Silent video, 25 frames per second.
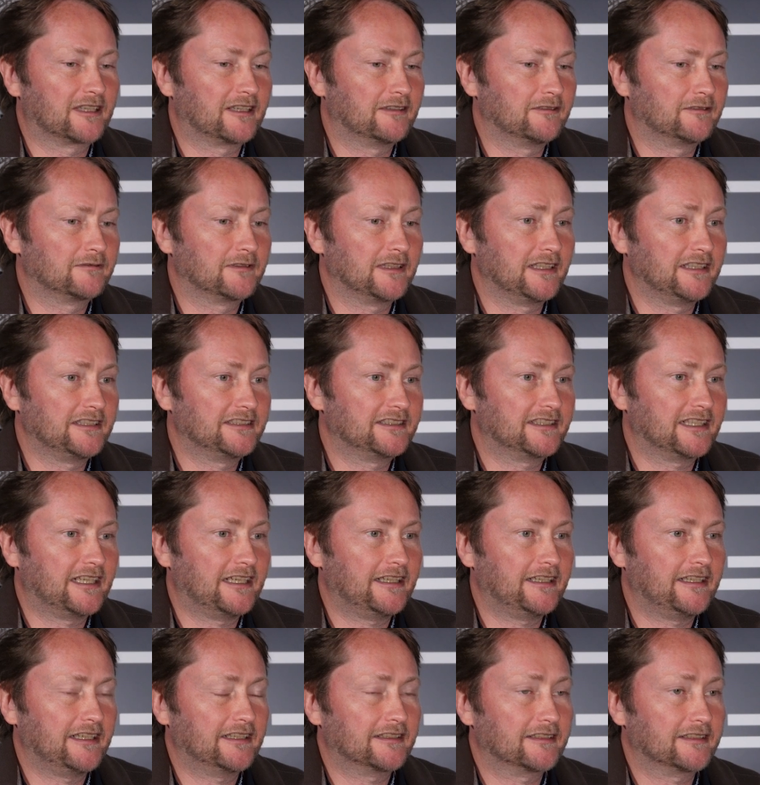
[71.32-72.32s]
I would really
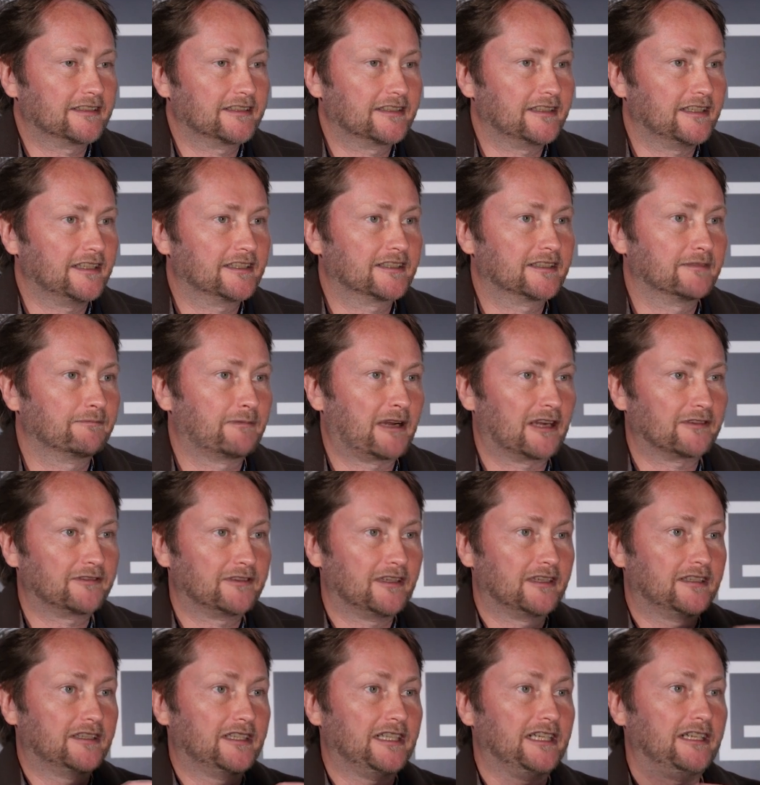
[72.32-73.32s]
say it's about
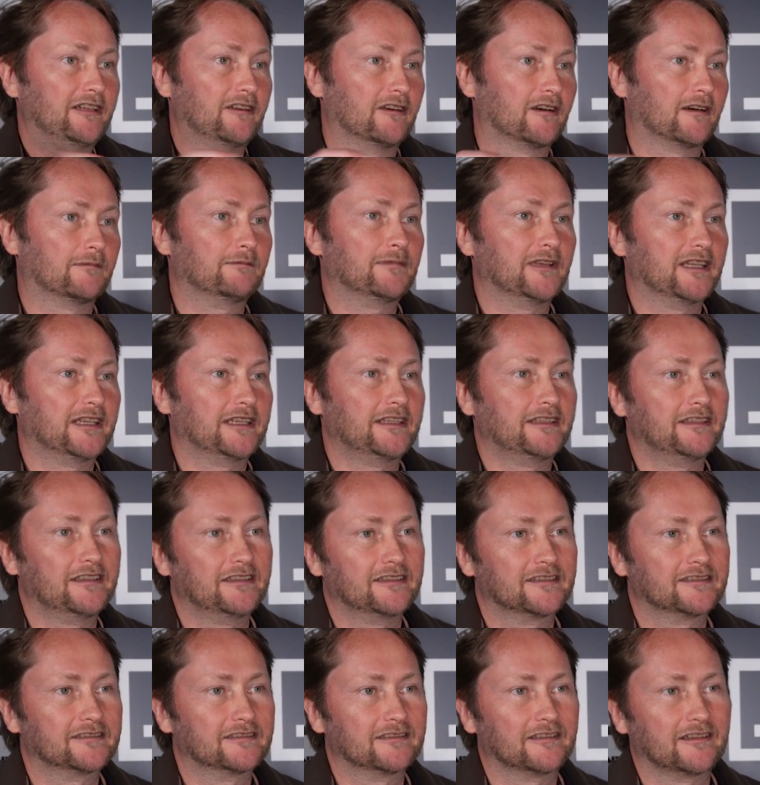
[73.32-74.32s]
the decoupling
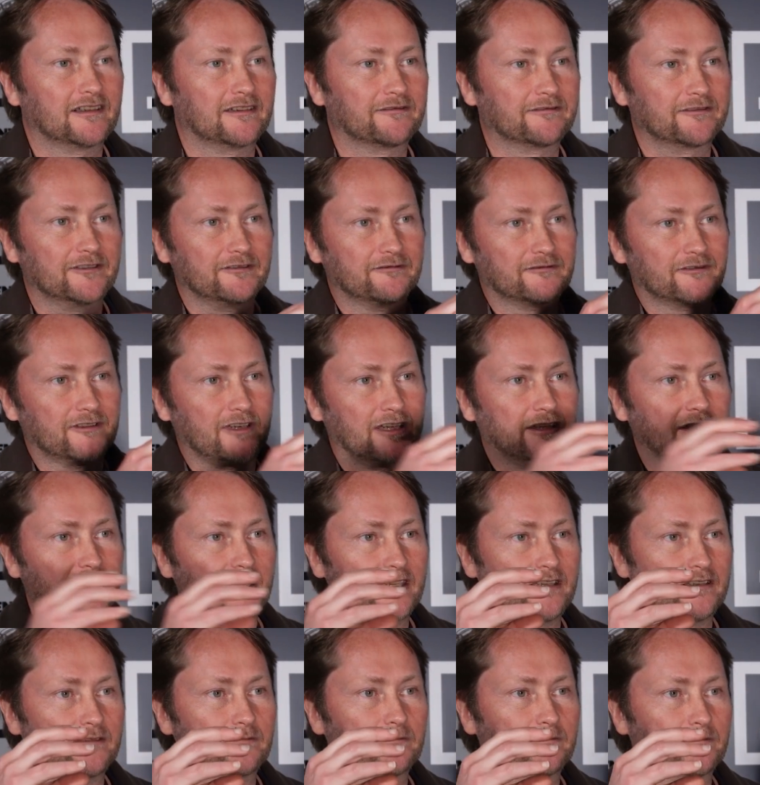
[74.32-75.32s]
of the
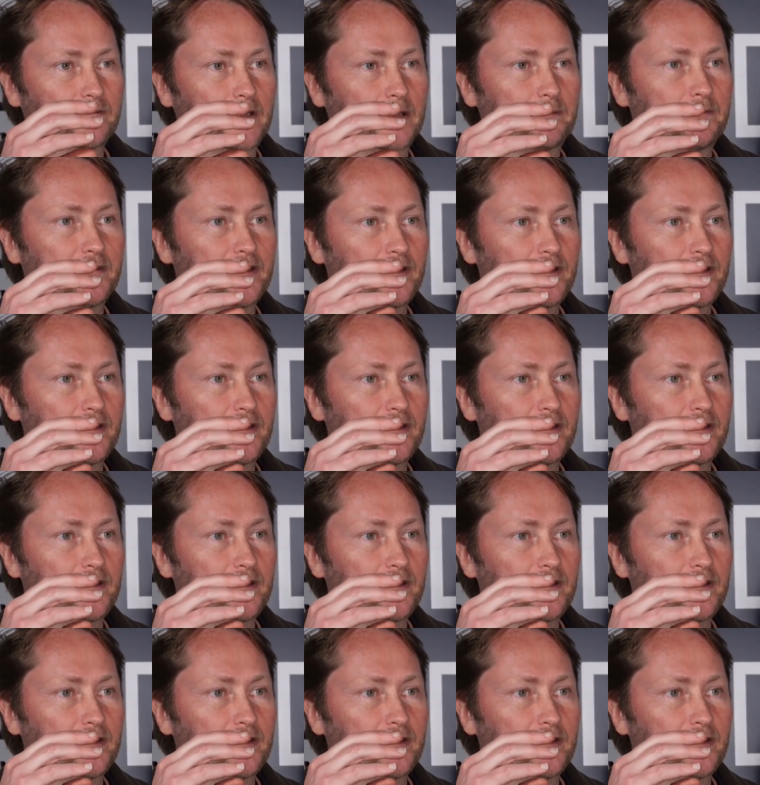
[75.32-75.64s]
front-end web